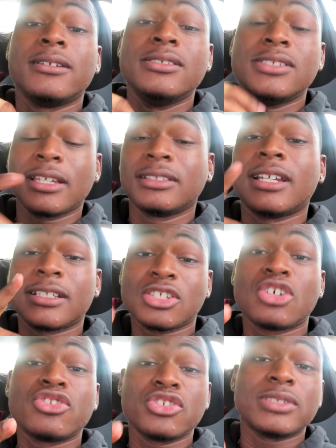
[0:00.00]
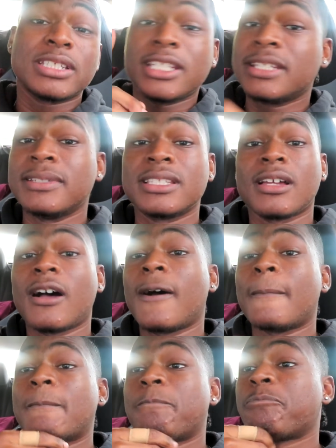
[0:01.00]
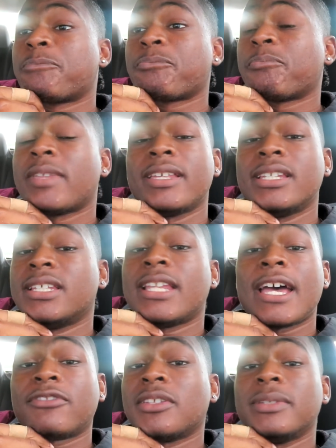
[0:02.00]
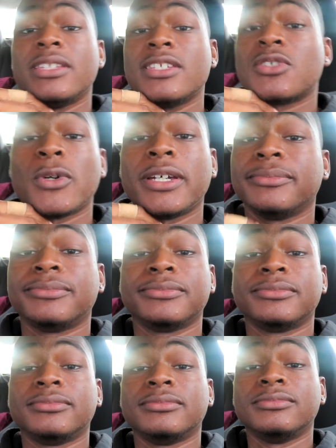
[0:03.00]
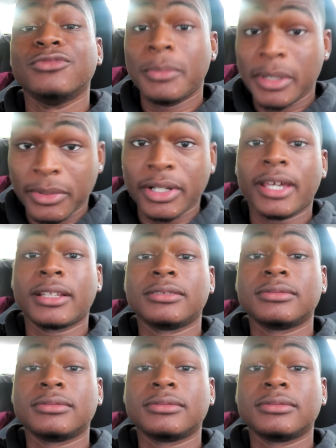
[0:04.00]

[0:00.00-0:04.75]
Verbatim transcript: Jalen, I told you it's demon time. It didn't have to be this way. Remember that.